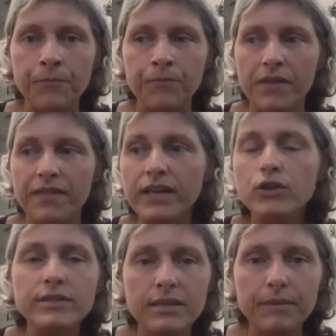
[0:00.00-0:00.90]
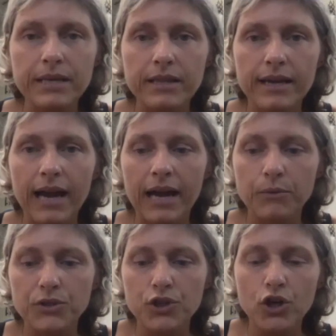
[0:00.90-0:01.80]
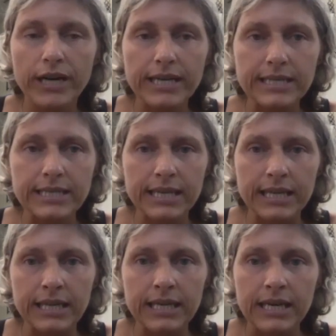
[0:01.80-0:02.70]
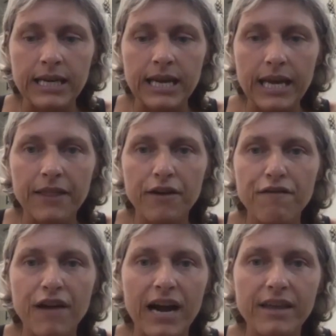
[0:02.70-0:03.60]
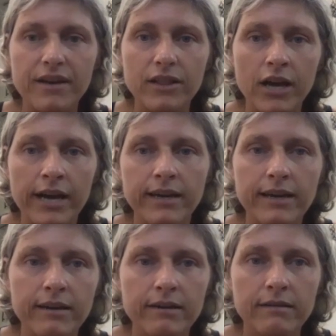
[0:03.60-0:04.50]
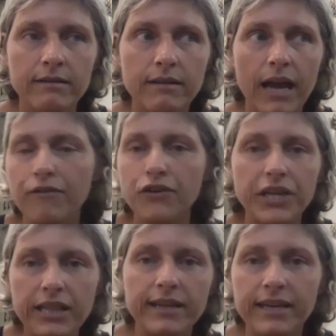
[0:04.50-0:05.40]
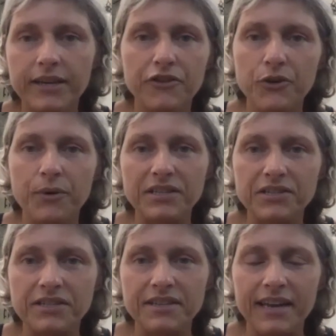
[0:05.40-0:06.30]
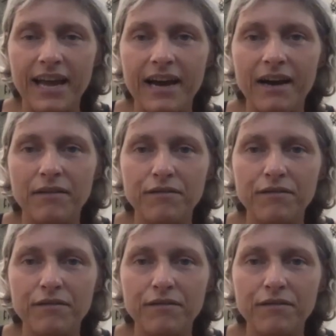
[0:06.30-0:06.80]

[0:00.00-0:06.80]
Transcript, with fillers: they looked at me like I was crazy in the fact that like every clinic in the US doesn't have.